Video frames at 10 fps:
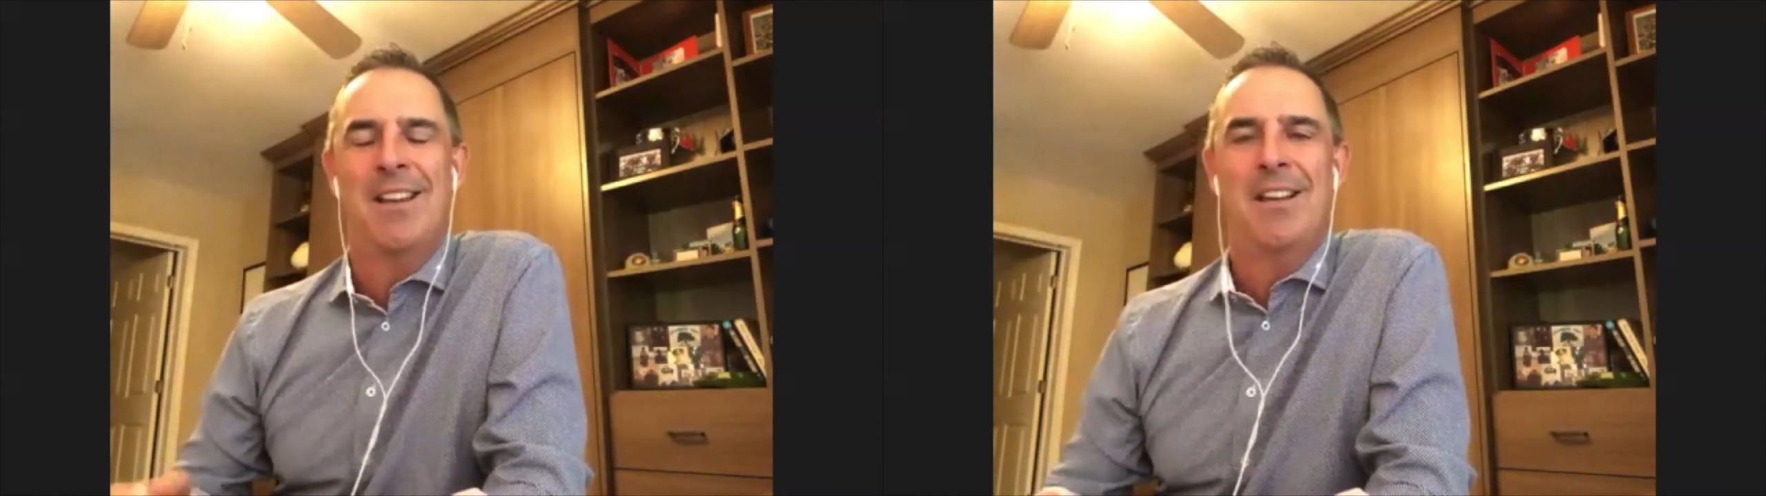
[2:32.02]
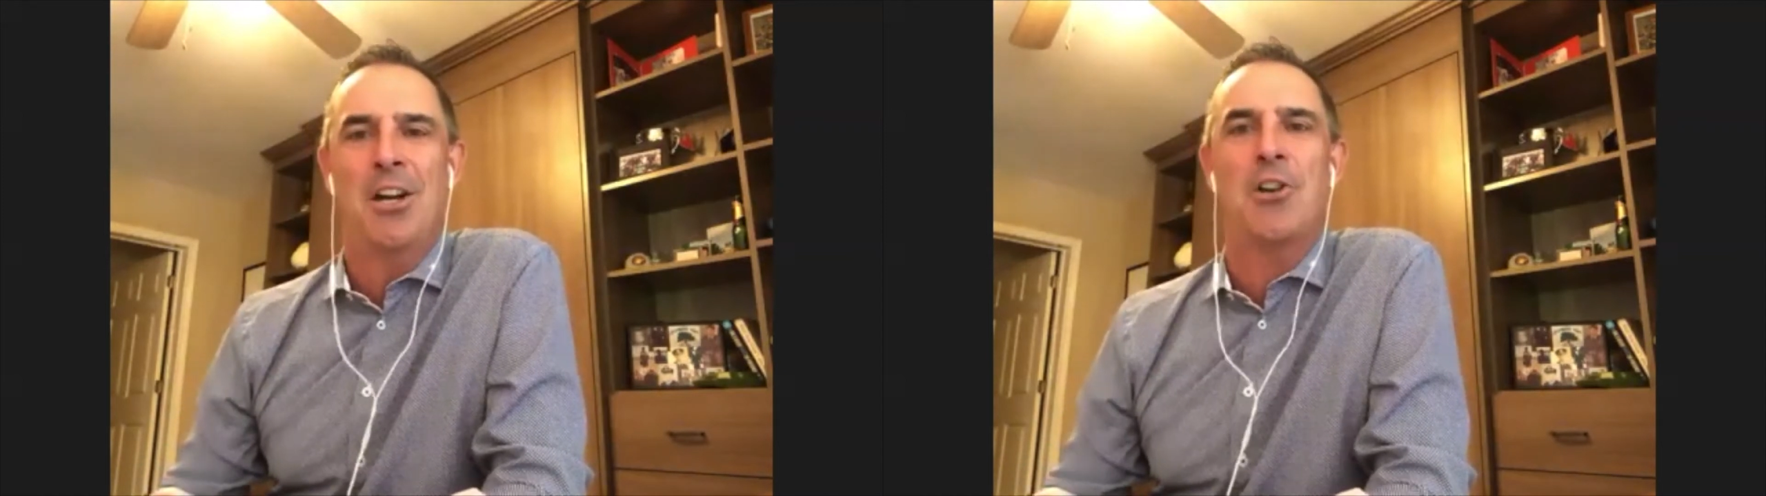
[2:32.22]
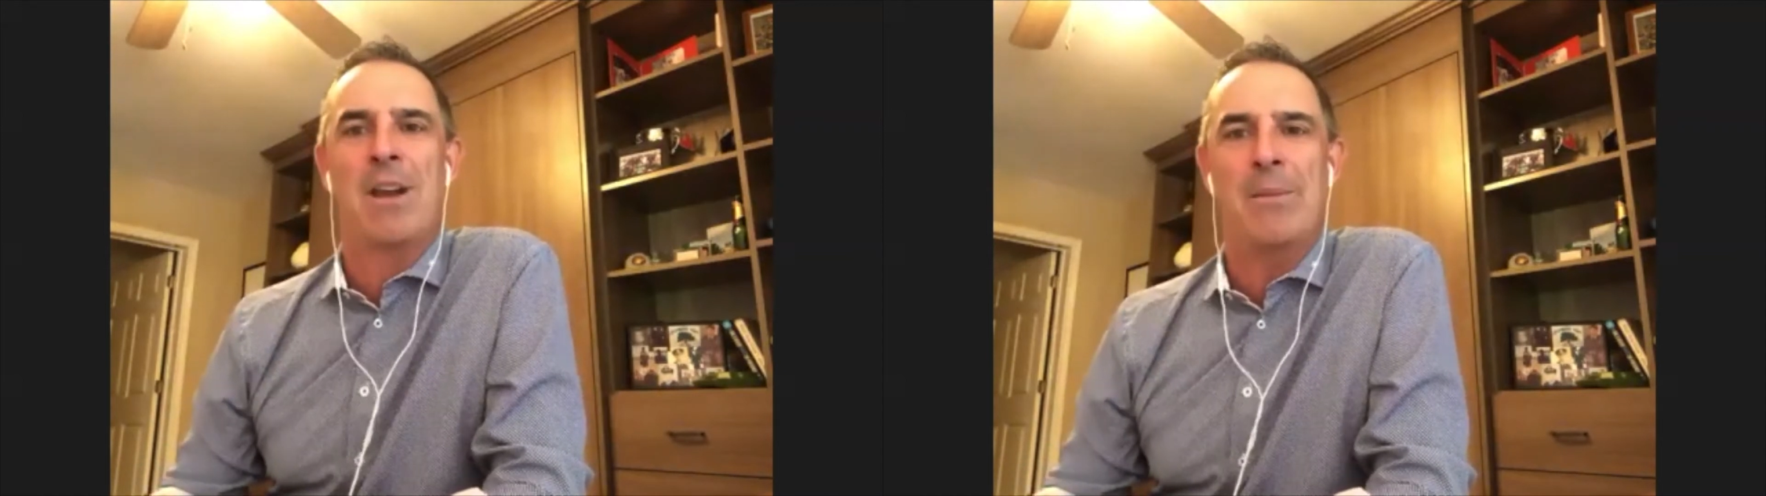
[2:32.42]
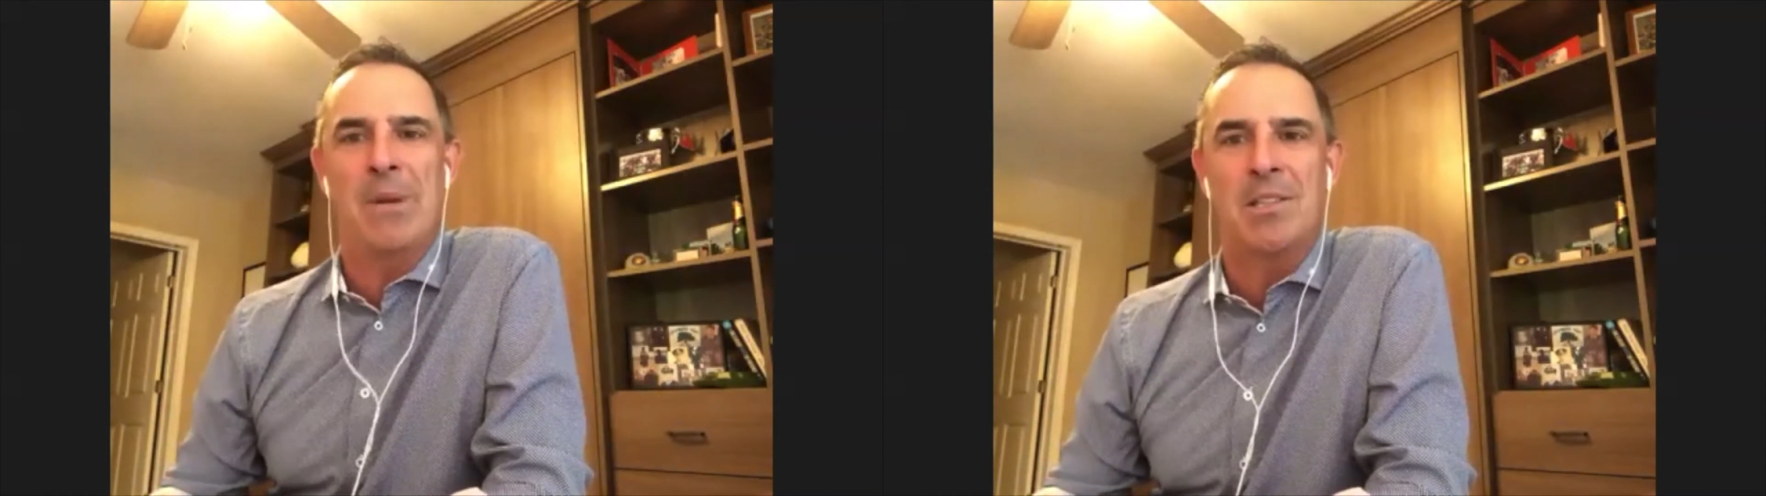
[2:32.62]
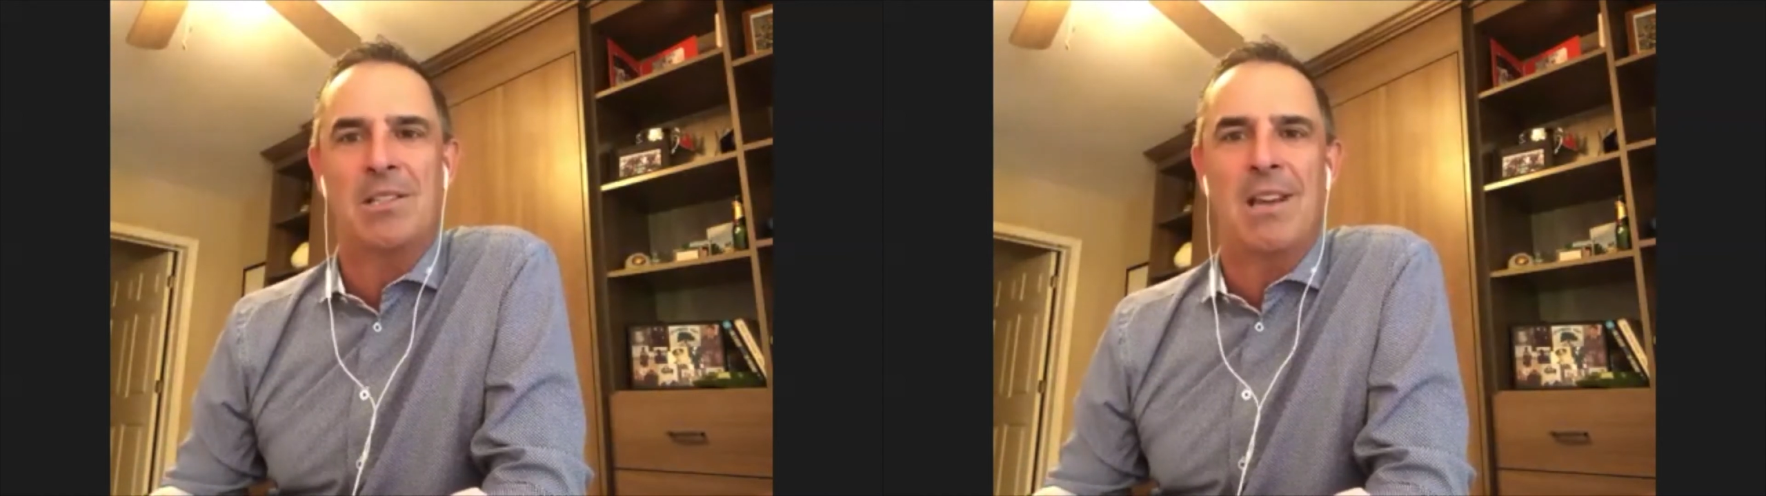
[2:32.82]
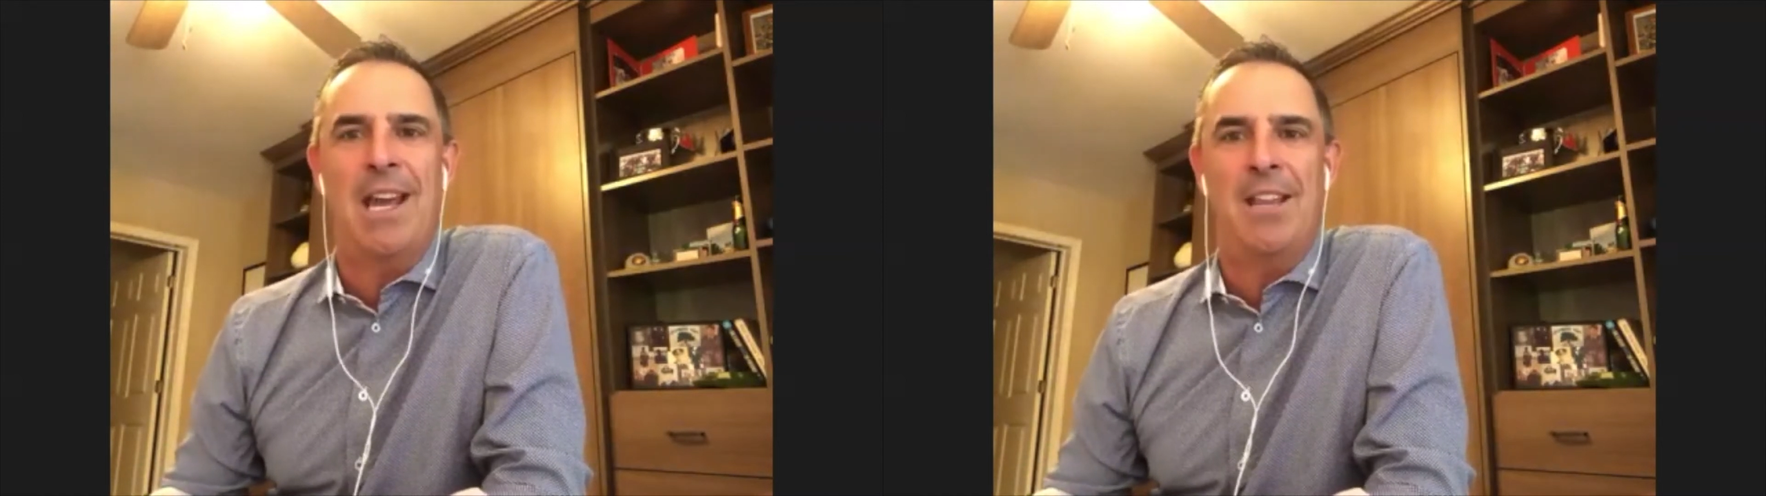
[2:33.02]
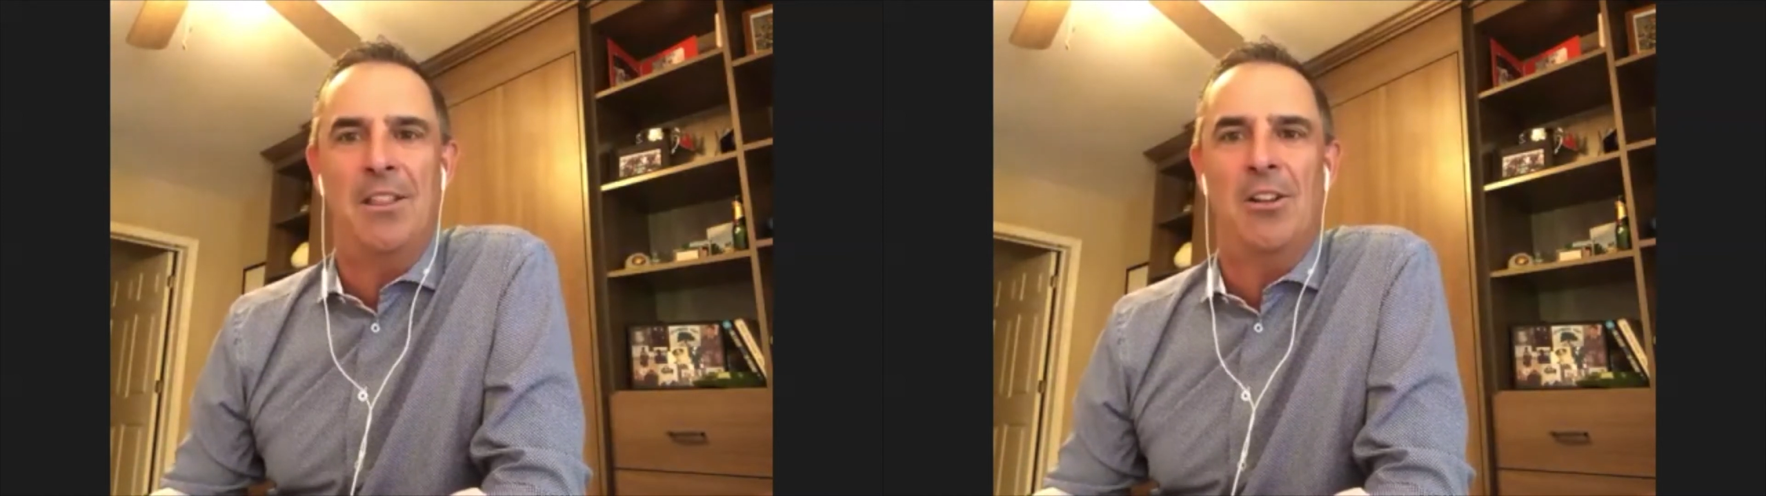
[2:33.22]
agreements and the